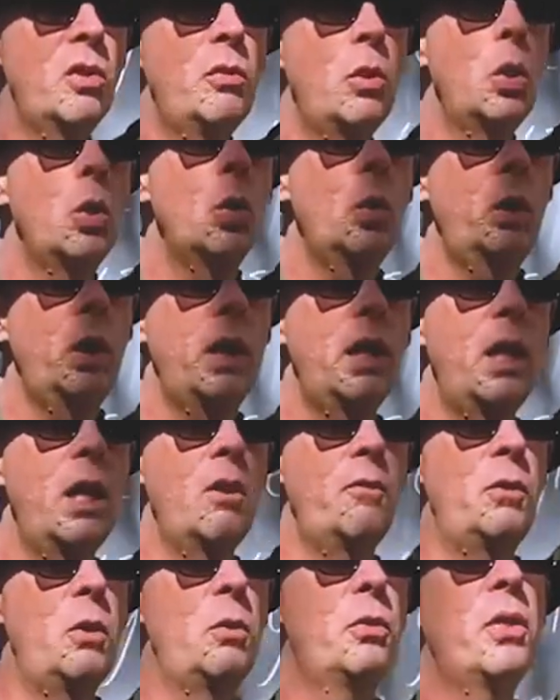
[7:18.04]
of you,
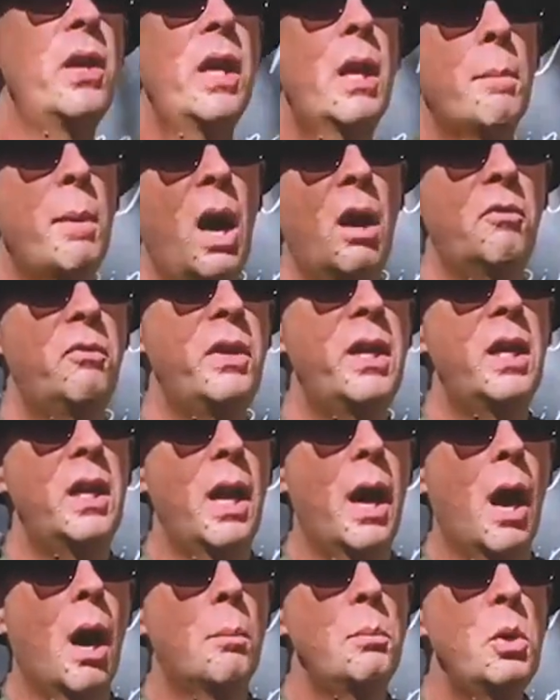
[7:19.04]
if you think about
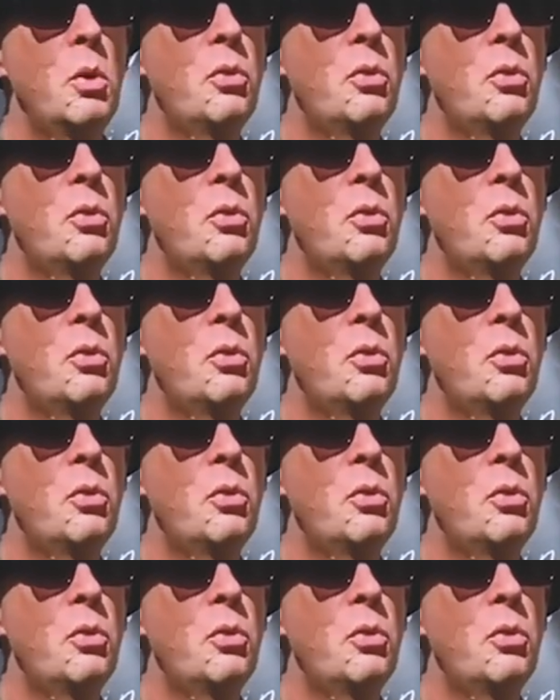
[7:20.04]
Vietnam,